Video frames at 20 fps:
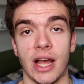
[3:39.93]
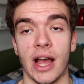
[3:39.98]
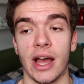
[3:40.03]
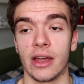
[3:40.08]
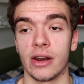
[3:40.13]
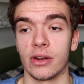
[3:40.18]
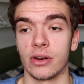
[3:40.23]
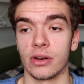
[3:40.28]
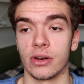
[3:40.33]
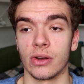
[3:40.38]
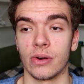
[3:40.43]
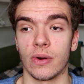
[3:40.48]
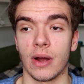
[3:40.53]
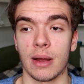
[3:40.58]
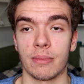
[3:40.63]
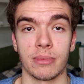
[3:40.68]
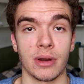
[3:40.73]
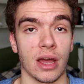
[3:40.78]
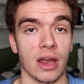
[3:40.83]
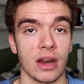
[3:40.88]
I don't know,
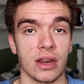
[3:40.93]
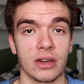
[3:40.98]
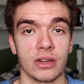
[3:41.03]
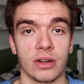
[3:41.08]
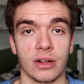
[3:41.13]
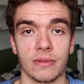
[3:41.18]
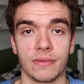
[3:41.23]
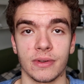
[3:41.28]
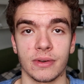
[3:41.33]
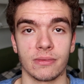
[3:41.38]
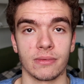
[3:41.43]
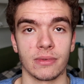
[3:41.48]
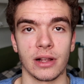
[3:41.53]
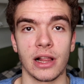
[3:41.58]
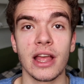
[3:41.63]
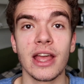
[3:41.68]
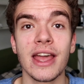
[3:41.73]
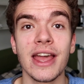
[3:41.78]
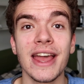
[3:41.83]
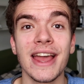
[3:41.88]
I'm not a dolphin,
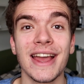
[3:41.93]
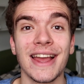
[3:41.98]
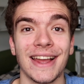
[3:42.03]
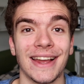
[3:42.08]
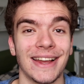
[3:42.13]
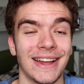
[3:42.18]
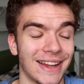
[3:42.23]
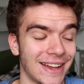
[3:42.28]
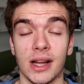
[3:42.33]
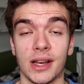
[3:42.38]
really.